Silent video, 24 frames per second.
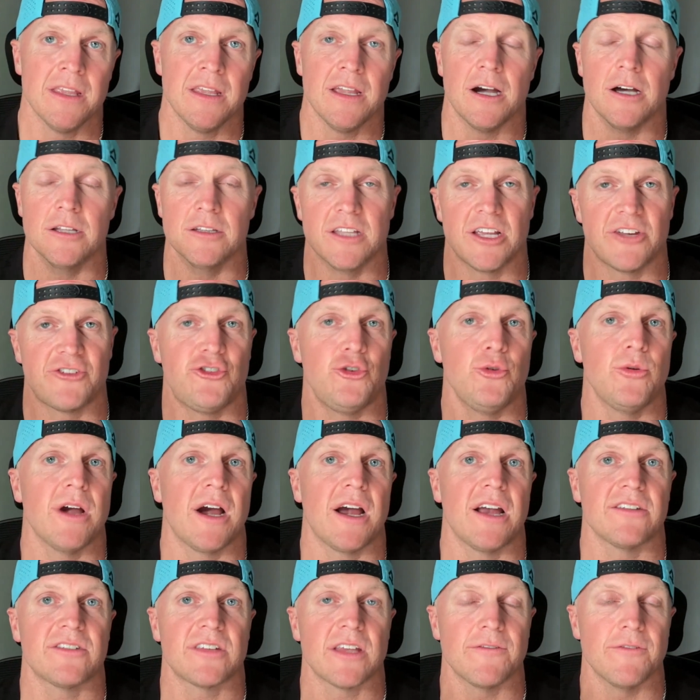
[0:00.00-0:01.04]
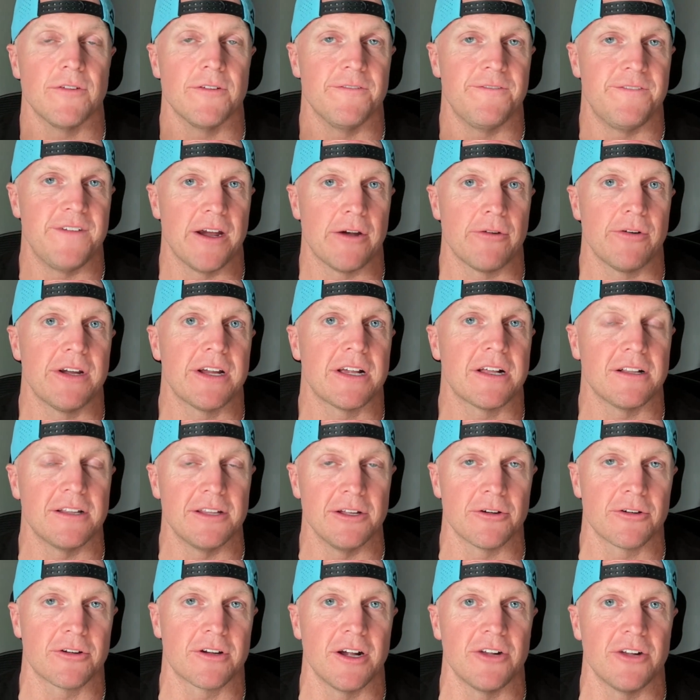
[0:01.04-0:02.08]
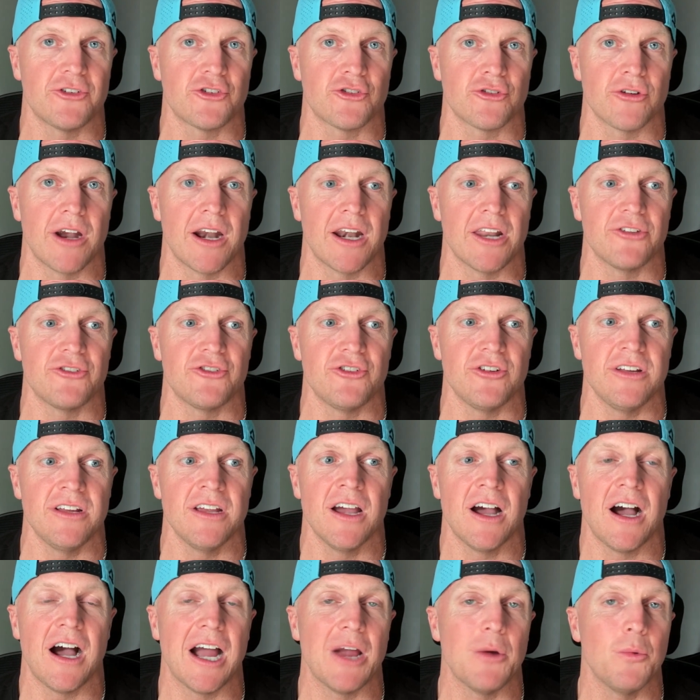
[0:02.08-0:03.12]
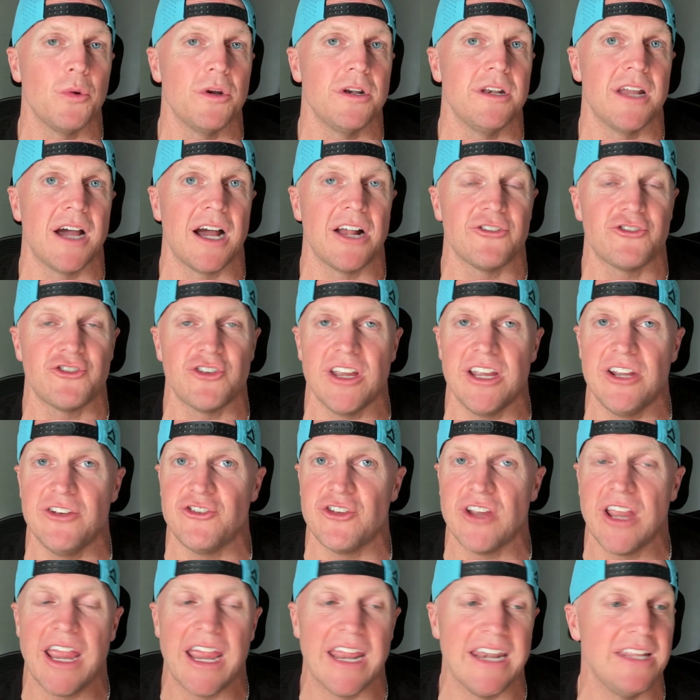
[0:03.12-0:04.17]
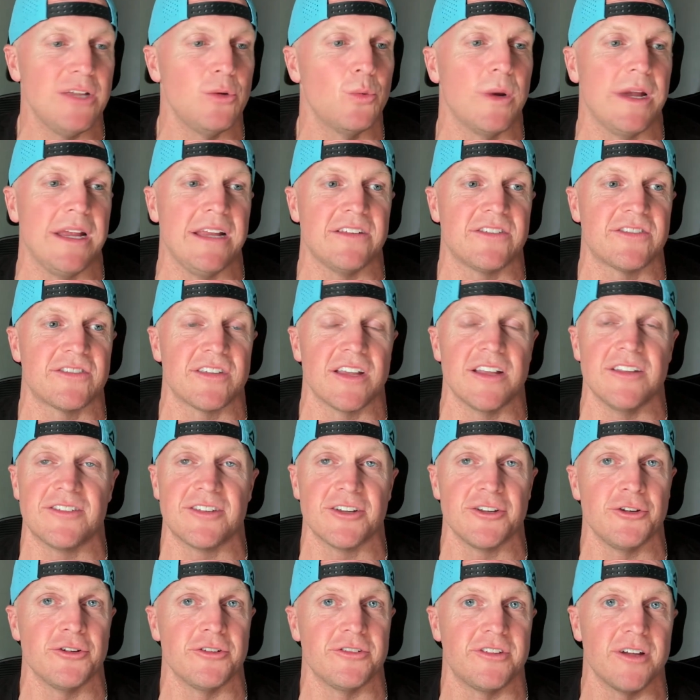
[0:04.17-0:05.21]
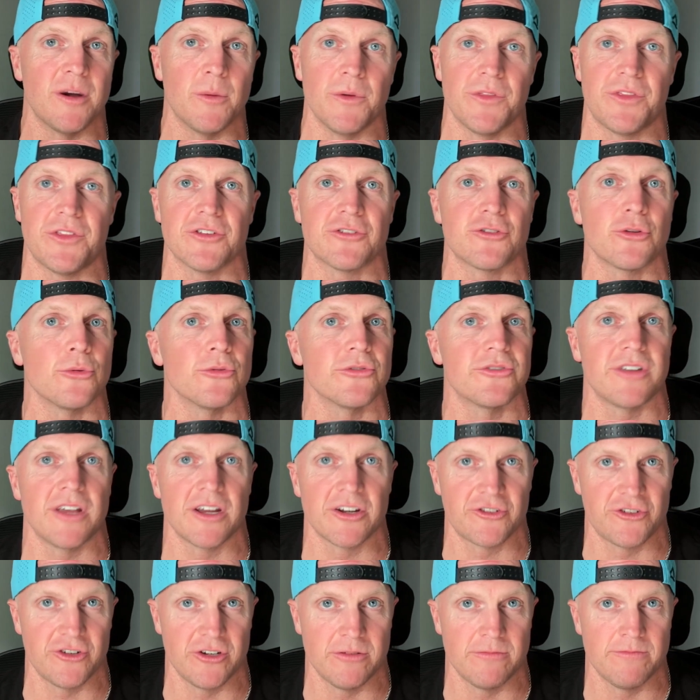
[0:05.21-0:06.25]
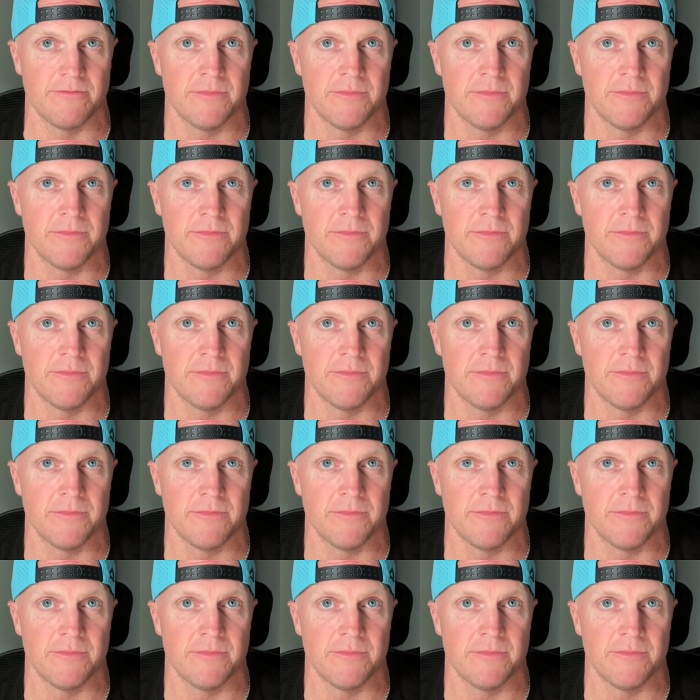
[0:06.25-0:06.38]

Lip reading: Unless you guys have a very clear-cut strategy, I would not change any weights until you're done with this whole section.